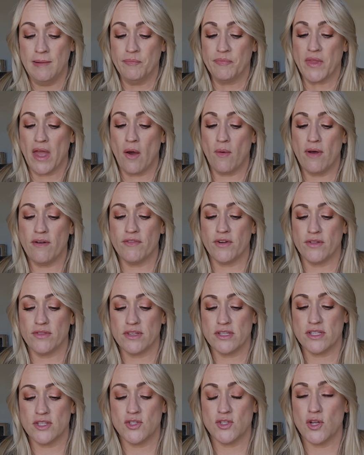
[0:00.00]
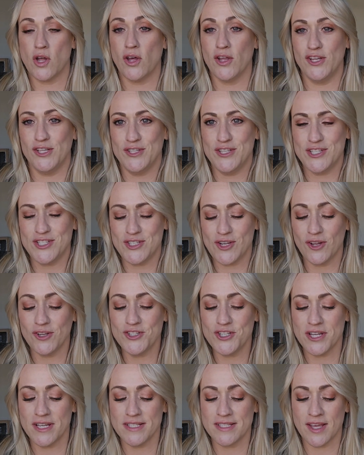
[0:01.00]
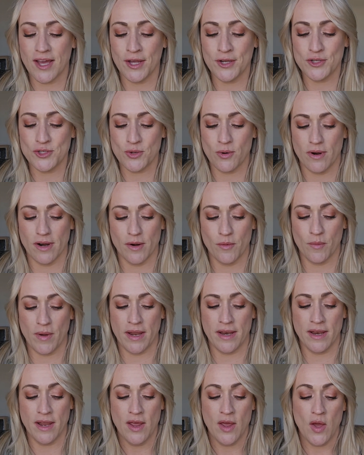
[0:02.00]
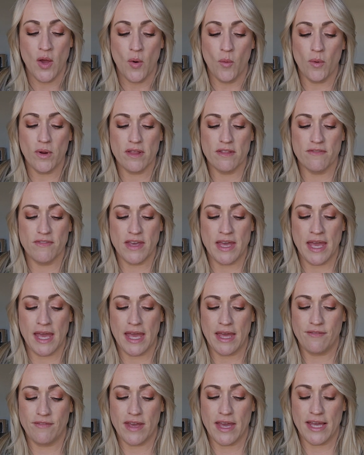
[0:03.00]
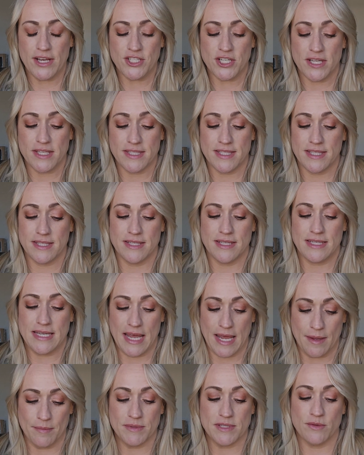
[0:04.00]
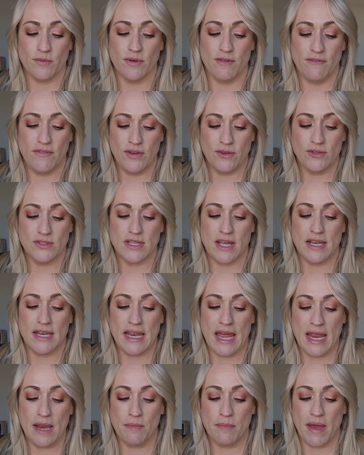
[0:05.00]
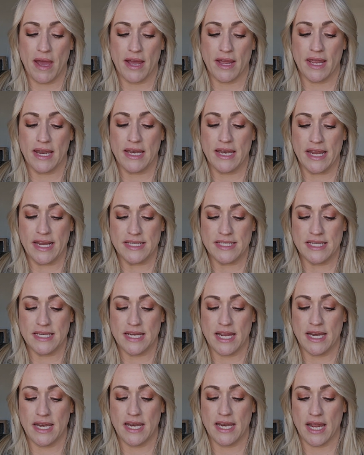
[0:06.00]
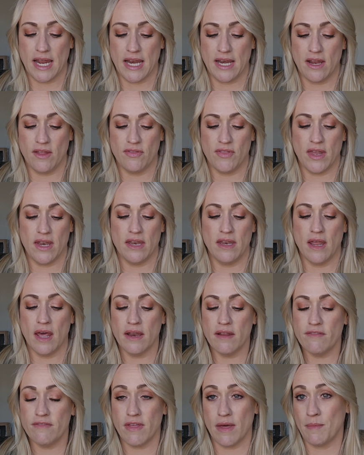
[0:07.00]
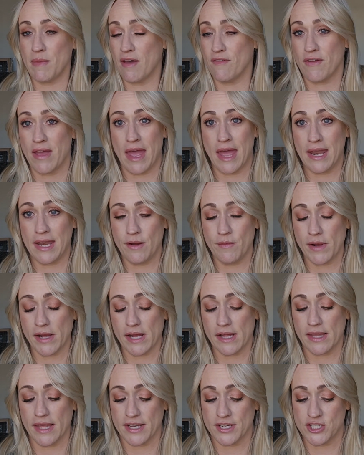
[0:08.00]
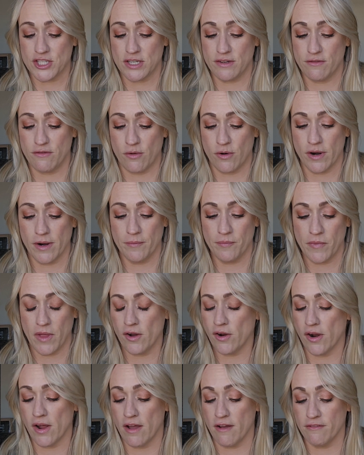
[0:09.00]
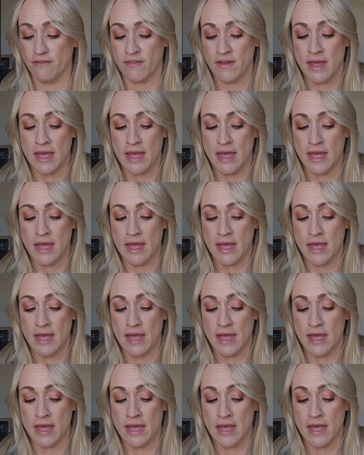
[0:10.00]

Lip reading: However, the nostalgia is cut short when one of the VHS tapes reveals a night back in 1999 that none of them have any recollection of.